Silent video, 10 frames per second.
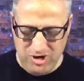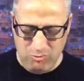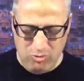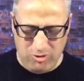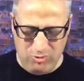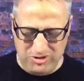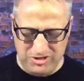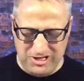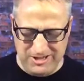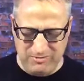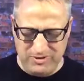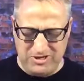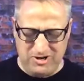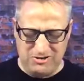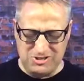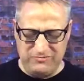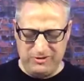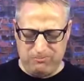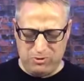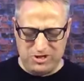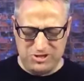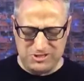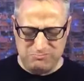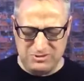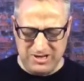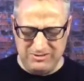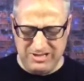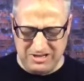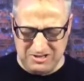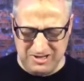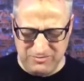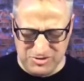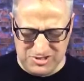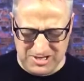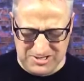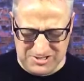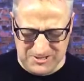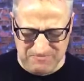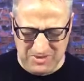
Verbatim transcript: one with another because of your precious blood that covers us,